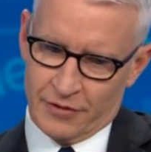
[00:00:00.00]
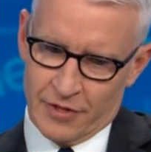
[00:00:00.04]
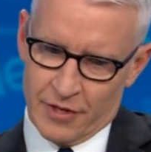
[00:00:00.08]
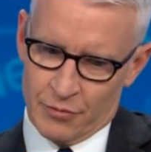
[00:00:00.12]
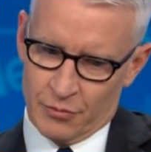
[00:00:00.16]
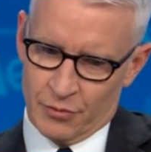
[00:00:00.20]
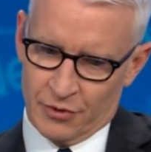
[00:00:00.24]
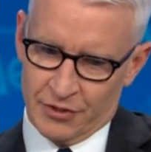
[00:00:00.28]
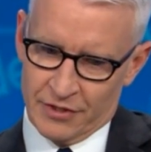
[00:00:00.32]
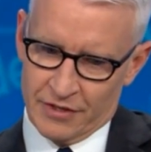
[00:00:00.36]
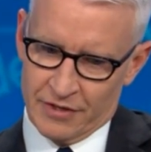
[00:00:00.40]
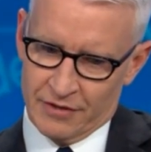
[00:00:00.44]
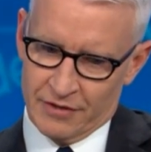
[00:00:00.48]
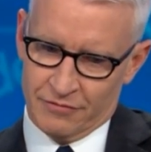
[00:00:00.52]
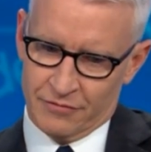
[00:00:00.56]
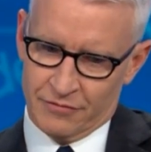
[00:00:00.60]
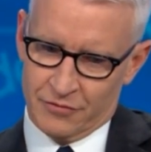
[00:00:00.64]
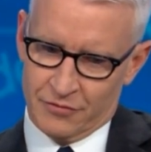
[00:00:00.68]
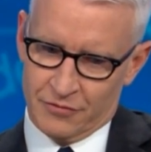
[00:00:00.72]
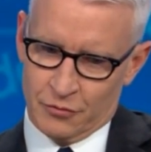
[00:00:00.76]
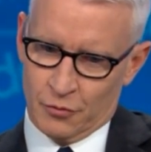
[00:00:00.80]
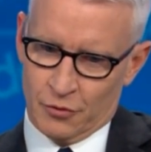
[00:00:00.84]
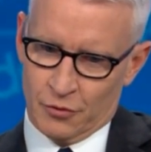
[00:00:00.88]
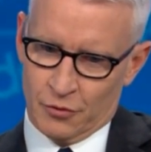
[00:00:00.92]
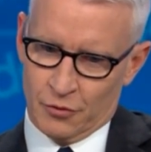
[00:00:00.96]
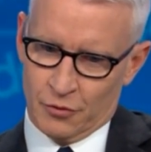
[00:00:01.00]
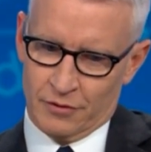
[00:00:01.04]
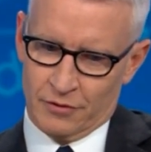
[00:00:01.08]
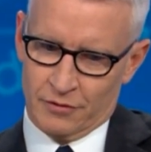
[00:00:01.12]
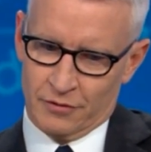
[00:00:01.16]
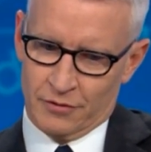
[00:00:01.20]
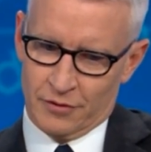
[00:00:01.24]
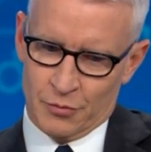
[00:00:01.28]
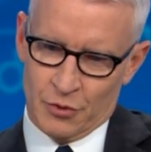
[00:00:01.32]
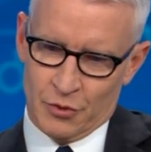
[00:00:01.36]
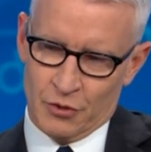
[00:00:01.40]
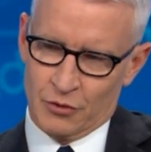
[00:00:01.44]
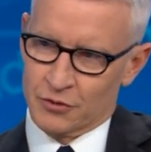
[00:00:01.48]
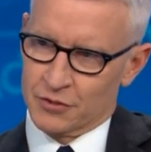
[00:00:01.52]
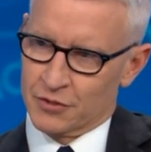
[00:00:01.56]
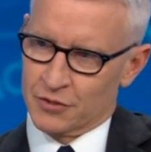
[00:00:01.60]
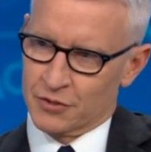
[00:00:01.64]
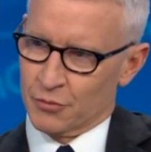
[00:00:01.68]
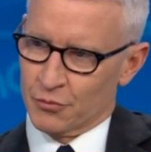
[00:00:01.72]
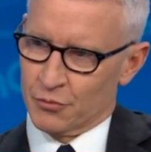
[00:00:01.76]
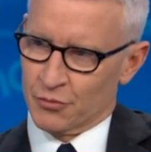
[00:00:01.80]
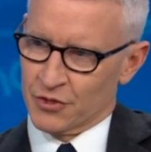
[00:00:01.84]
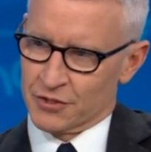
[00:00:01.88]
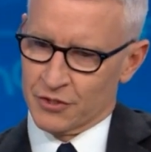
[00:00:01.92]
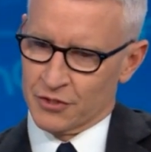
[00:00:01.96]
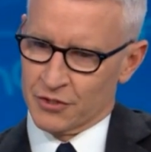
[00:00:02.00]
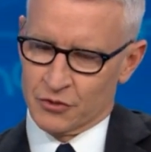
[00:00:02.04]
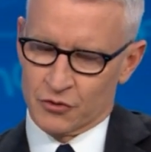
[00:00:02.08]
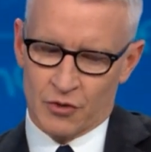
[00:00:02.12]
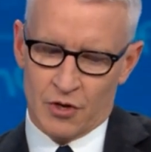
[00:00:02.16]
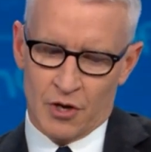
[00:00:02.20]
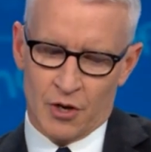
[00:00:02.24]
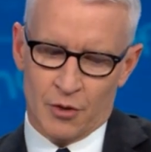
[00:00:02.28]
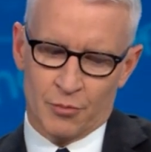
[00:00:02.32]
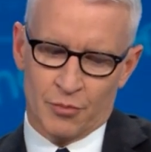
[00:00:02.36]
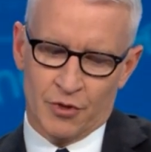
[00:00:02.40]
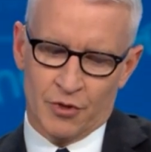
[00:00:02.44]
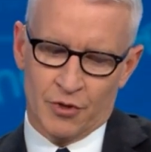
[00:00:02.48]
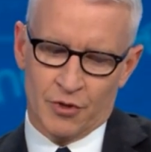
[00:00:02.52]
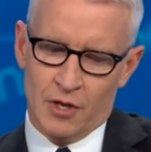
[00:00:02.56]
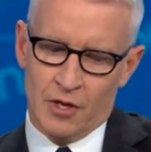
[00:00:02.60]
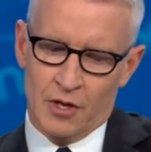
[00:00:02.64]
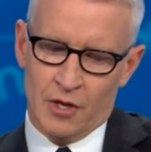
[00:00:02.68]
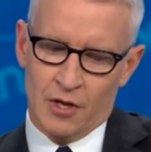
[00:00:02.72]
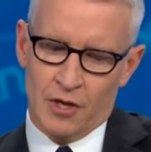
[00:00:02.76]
they believed were opposed to President Trump,